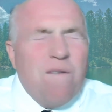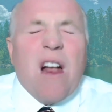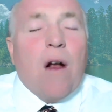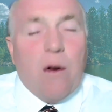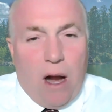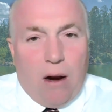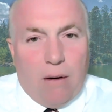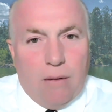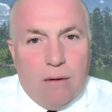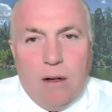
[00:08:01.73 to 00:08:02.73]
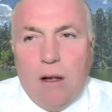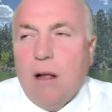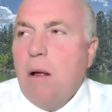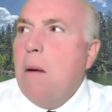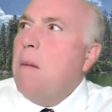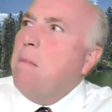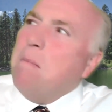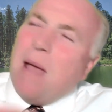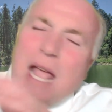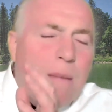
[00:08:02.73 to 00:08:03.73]
Very rare.
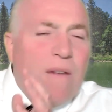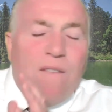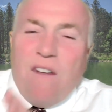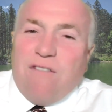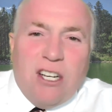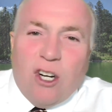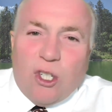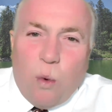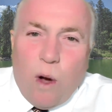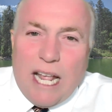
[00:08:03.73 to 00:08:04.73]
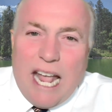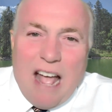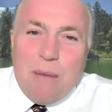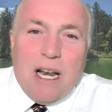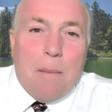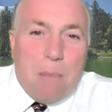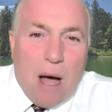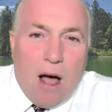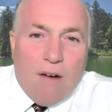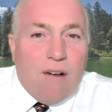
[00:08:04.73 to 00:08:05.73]
Maybe 15 or 20 have been
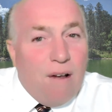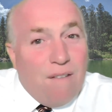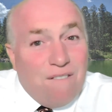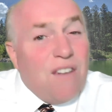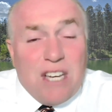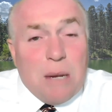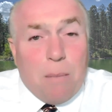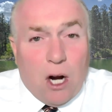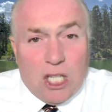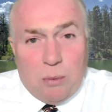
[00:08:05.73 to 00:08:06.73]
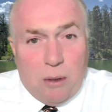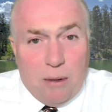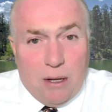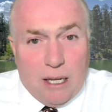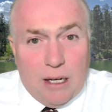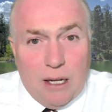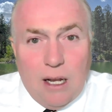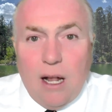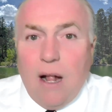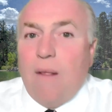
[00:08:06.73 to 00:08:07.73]
above 50 parts per billion.
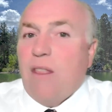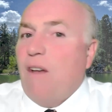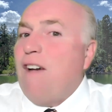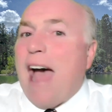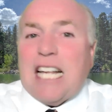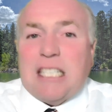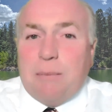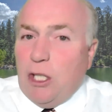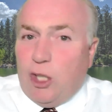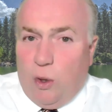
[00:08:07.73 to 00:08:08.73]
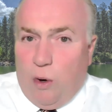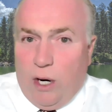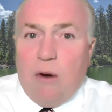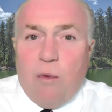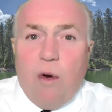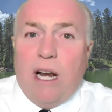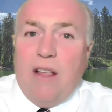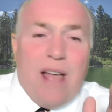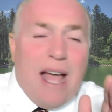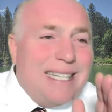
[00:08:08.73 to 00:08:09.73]
The vast majority run
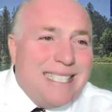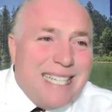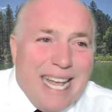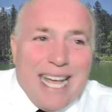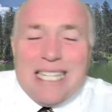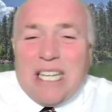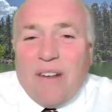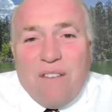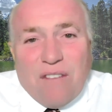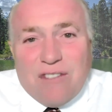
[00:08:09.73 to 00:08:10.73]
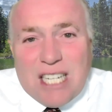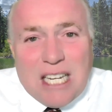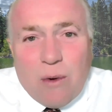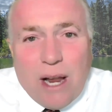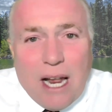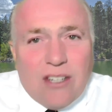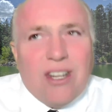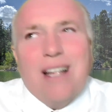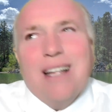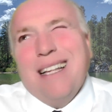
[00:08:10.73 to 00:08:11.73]
in that 10 to 15
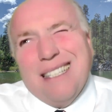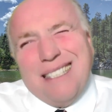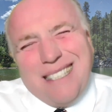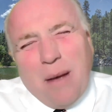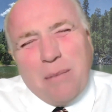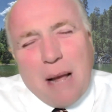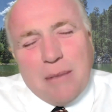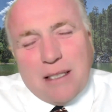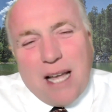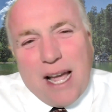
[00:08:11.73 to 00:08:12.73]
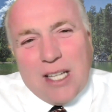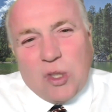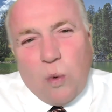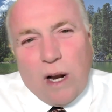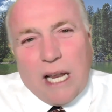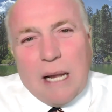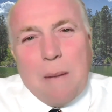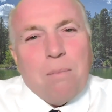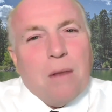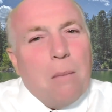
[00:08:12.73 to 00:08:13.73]
range, sometimes as high as 20,
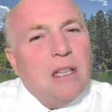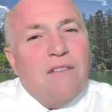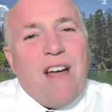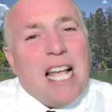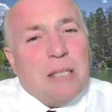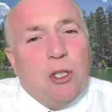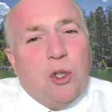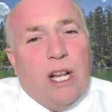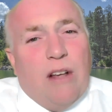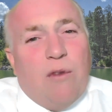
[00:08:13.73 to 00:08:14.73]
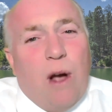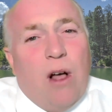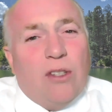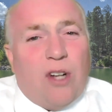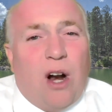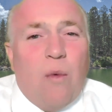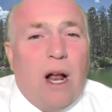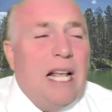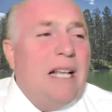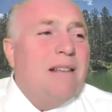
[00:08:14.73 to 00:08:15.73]
but the vast majority of wells are
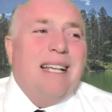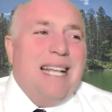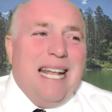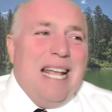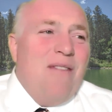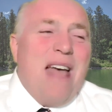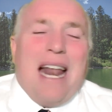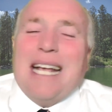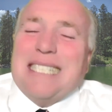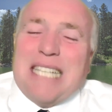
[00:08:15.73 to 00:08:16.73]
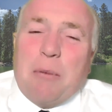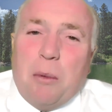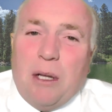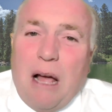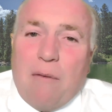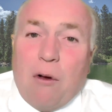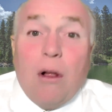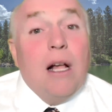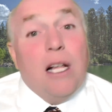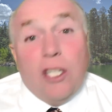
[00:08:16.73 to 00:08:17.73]
running in that acceptable
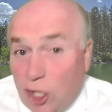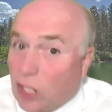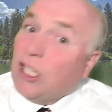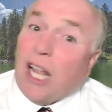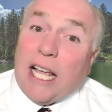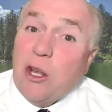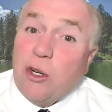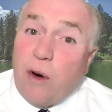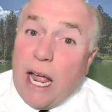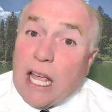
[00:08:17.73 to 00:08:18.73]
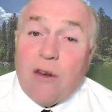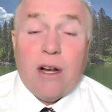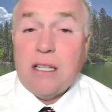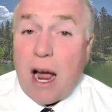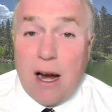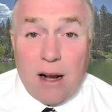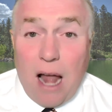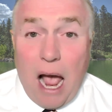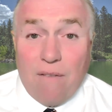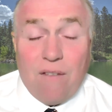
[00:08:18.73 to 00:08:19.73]
level, just like you drink your entire
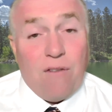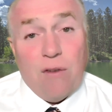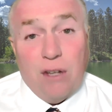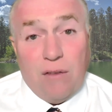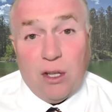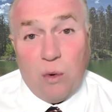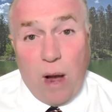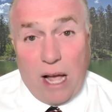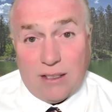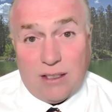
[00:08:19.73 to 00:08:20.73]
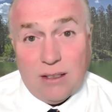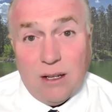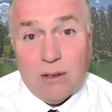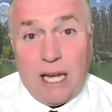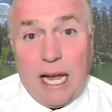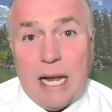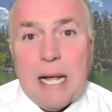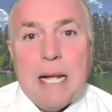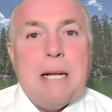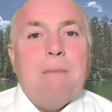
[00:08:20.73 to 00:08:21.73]
life if you've lived in the West, okay?
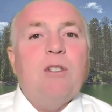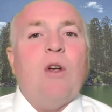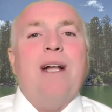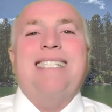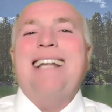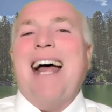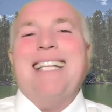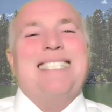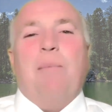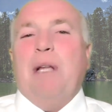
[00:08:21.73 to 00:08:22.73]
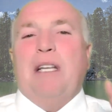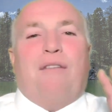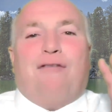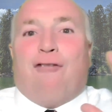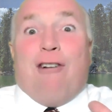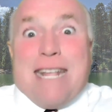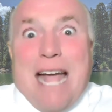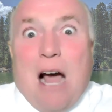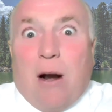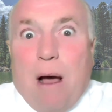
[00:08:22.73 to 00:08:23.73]
So it's not something to freak
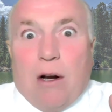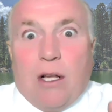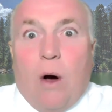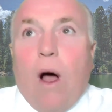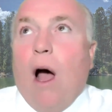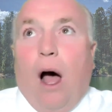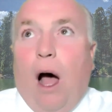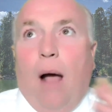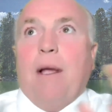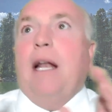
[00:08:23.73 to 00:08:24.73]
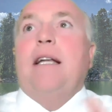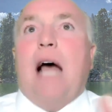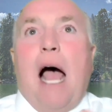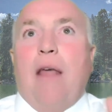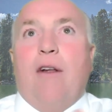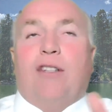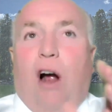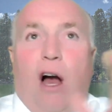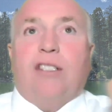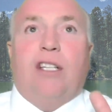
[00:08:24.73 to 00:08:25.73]
out about and go, I'm gonna die, there's
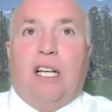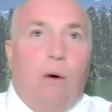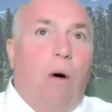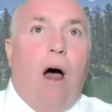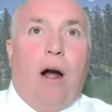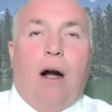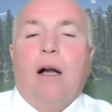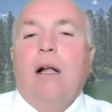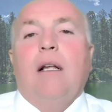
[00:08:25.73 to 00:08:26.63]
arsenic in the water.